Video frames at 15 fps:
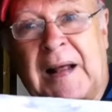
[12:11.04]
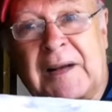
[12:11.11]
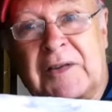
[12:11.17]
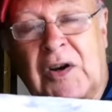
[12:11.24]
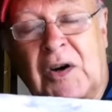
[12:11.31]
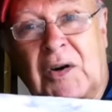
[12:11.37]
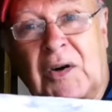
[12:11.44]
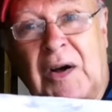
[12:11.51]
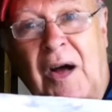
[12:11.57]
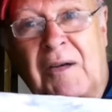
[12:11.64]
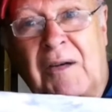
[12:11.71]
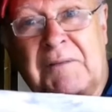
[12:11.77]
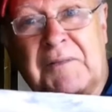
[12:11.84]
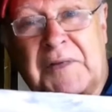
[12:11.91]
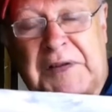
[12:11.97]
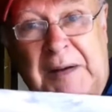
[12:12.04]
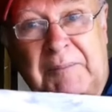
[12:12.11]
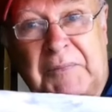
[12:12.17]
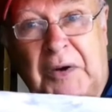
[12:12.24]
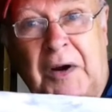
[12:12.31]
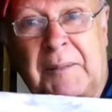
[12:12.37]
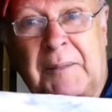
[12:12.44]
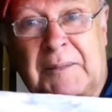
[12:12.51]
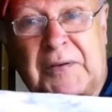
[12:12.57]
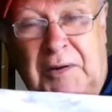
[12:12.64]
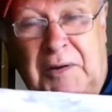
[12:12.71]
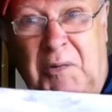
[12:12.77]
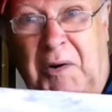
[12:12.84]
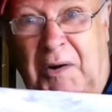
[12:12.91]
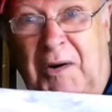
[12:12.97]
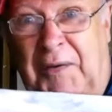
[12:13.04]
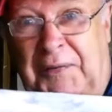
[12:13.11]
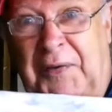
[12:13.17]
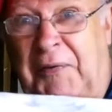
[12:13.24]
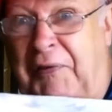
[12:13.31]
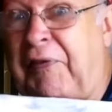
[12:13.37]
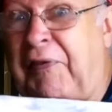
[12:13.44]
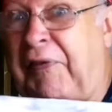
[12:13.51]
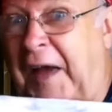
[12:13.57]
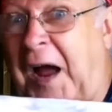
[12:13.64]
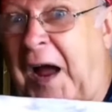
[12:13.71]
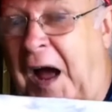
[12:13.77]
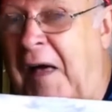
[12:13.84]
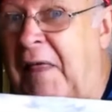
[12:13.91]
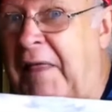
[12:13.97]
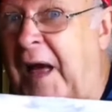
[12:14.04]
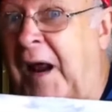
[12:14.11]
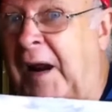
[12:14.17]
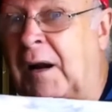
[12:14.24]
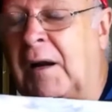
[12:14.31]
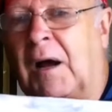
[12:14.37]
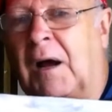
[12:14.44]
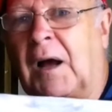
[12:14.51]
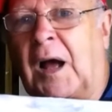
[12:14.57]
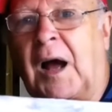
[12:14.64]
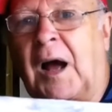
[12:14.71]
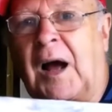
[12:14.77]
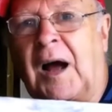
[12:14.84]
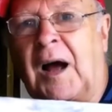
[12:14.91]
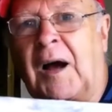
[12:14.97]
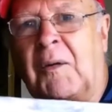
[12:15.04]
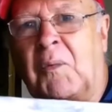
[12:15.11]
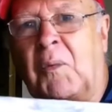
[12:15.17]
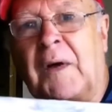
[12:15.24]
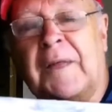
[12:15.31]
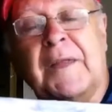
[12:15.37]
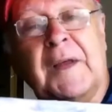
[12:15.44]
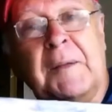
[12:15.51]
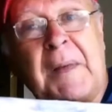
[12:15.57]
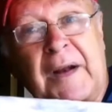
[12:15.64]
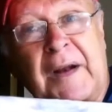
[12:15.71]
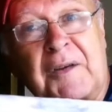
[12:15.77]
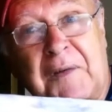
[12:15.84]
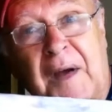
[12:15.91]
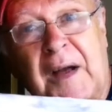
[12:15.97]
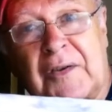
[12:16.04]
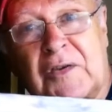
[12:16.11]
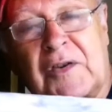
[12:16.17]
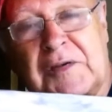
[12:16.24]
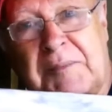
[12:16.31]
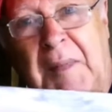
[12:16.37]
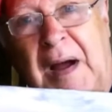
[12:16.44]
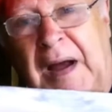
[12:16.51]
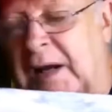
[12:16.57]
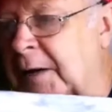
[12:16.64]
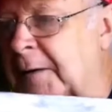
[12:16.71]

that gel coat sometimes and quite often thicker than what the manufacturers make